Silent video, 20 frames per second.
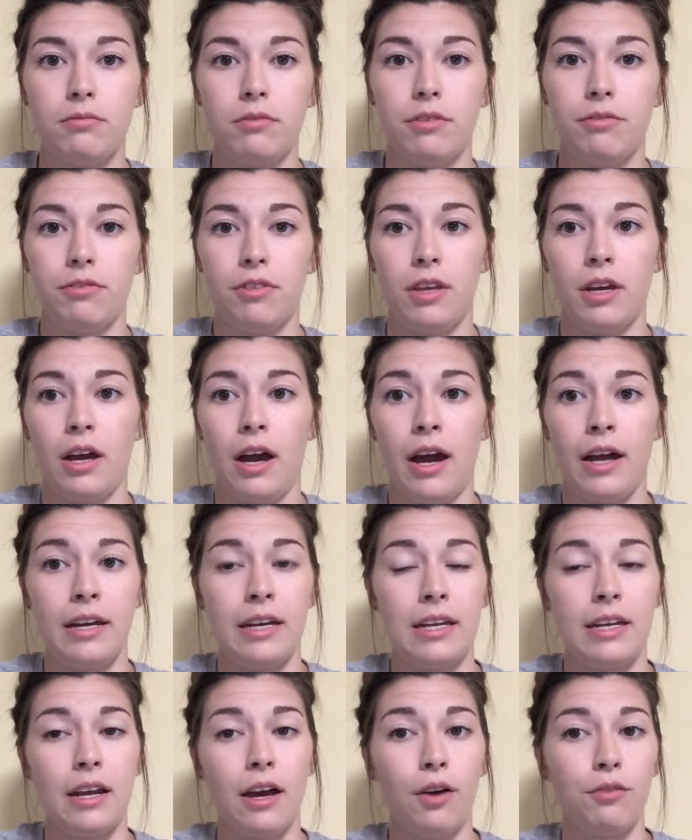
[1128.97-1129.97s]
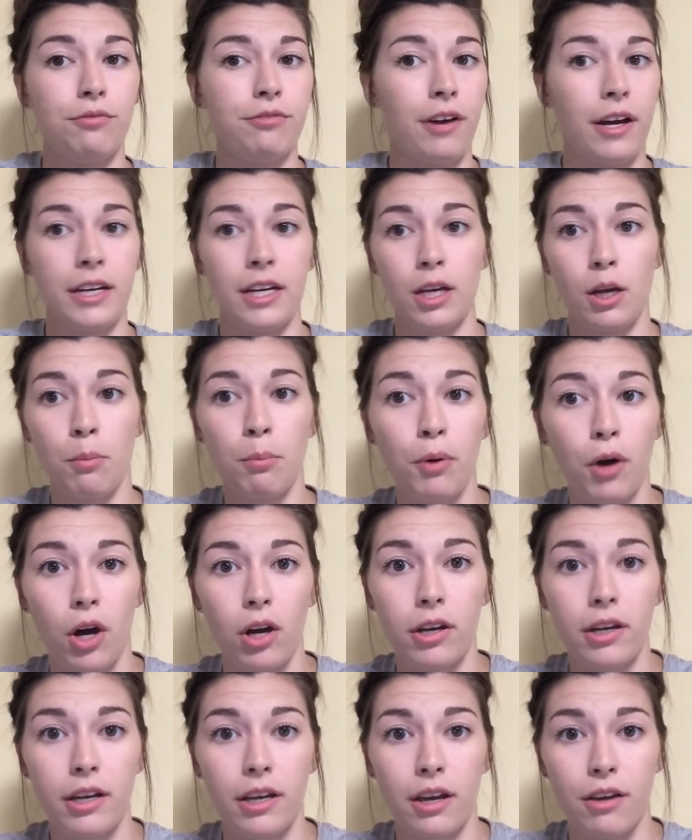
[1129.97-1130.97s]
If I need help finding a
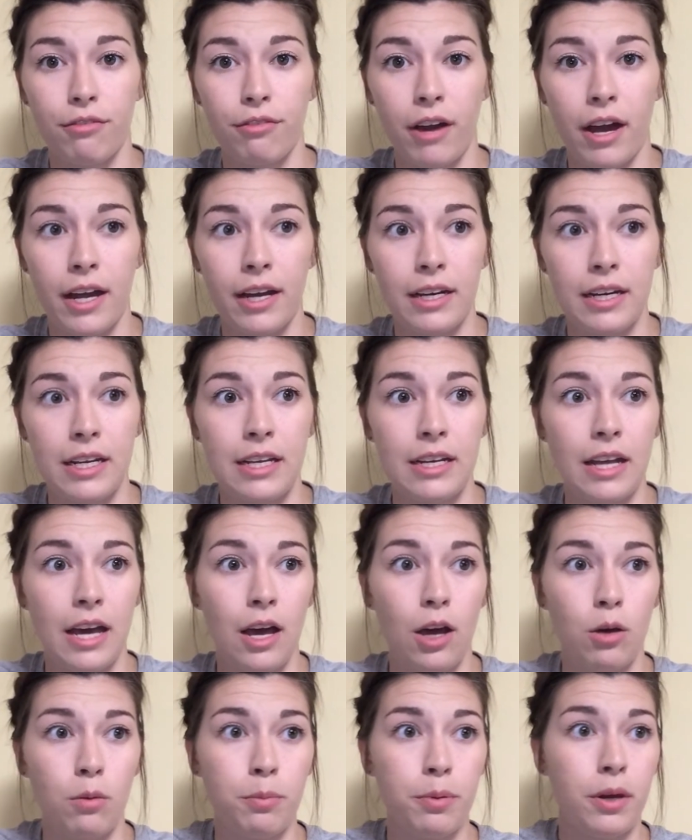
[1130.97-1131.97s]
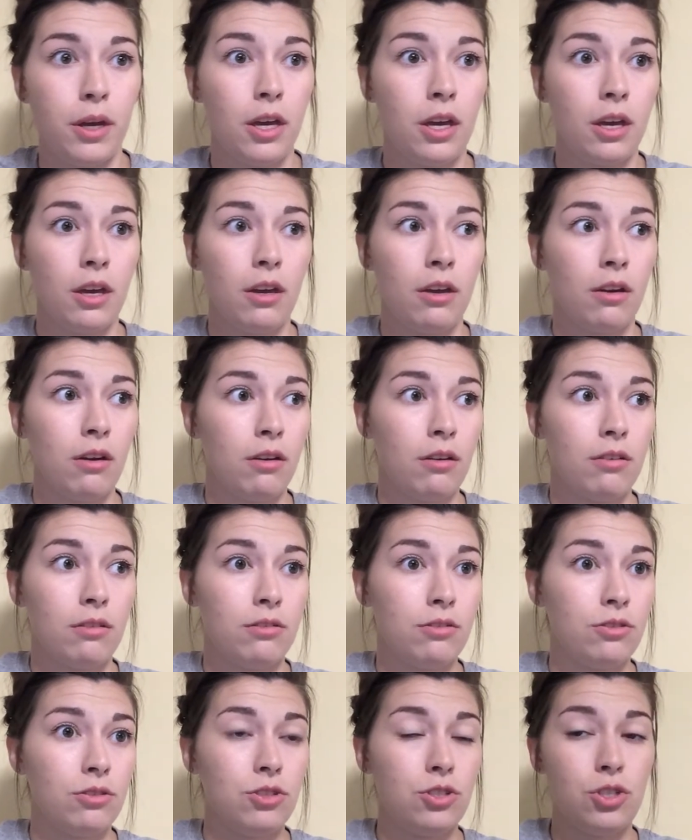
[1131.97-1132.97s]
book, if I need help
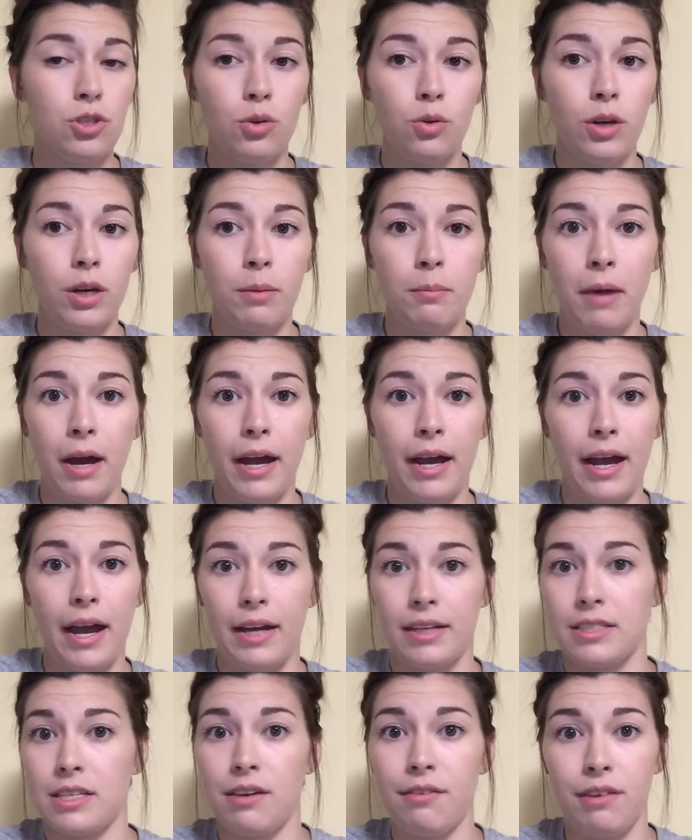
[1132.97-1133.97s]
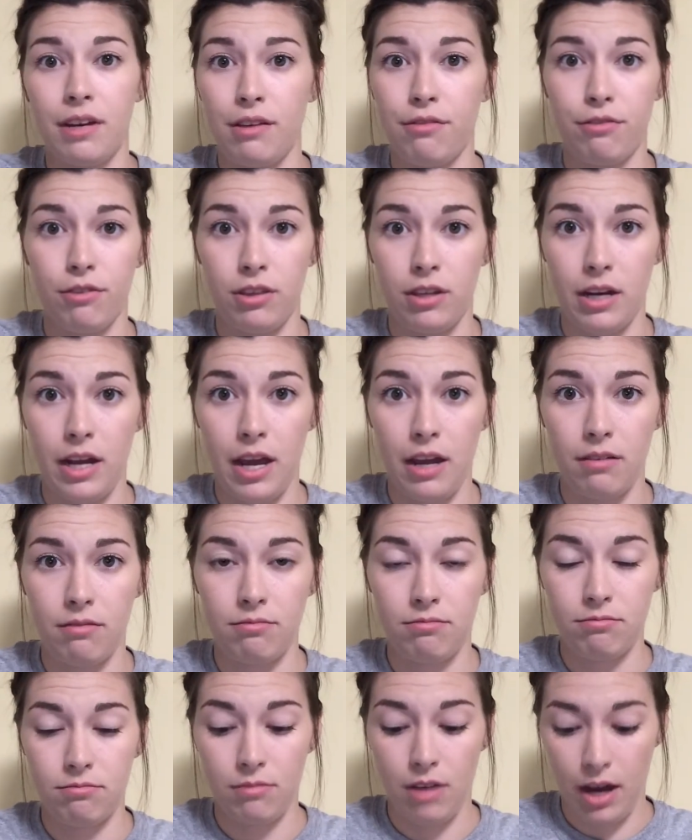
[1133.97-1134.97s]
doing my activity for the day,
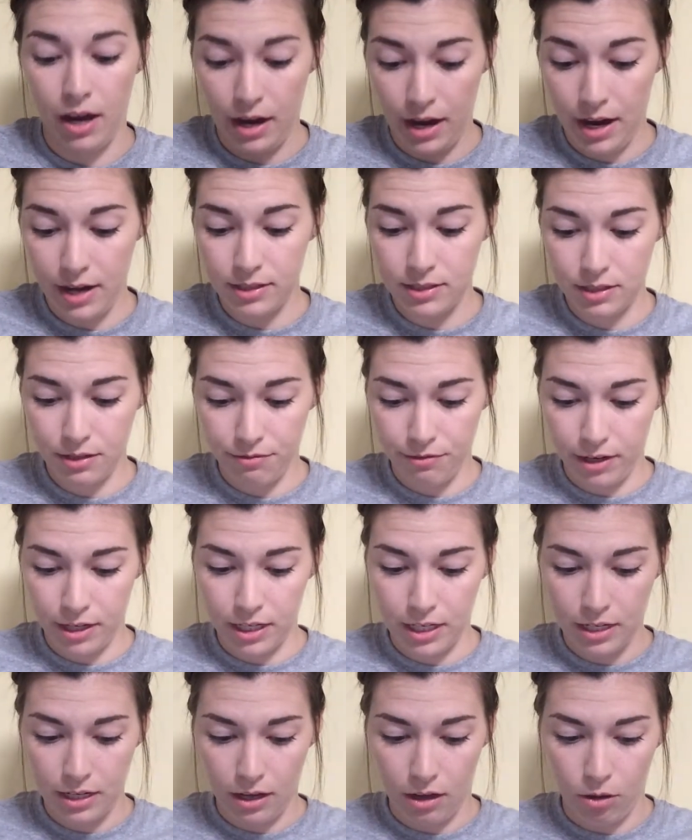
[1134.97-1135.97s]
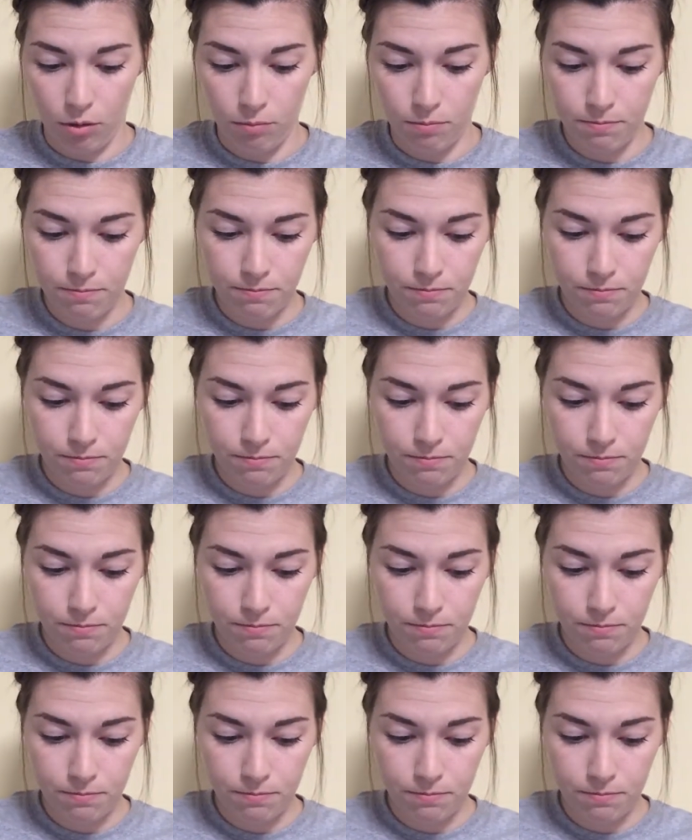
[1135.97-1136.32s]
I ask if I need help.